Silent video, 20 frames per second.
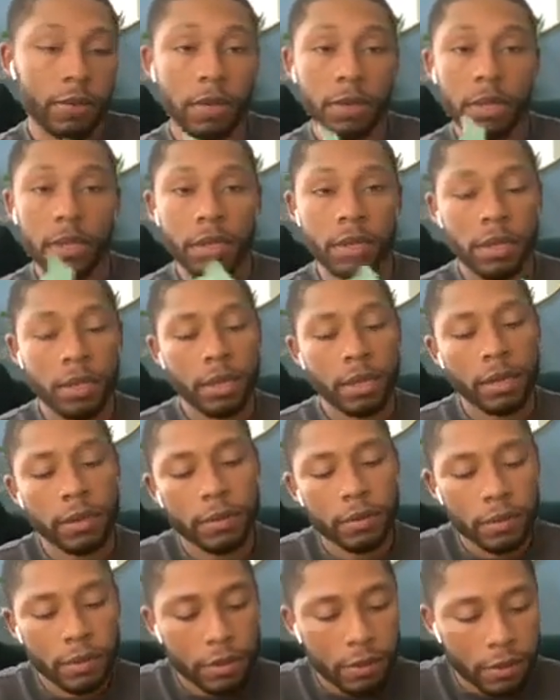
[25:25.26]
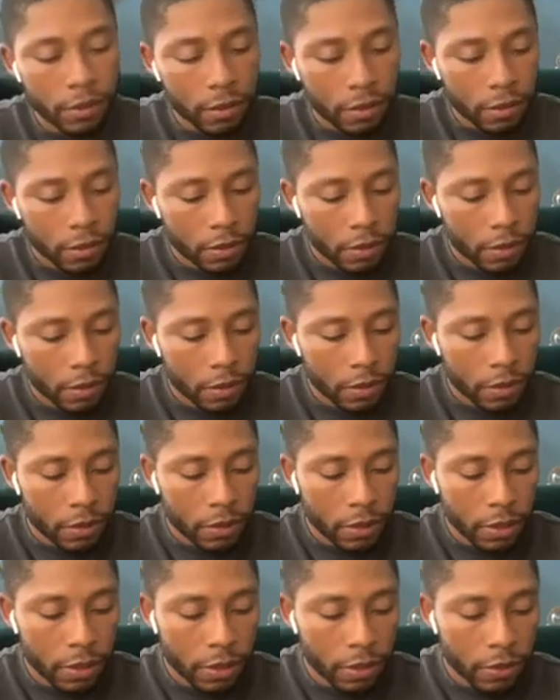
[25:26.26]
And then cut it
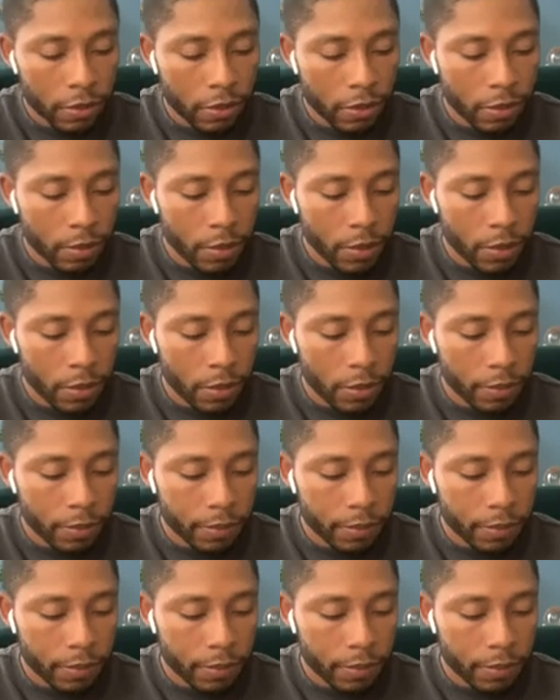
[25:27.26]
down the middle.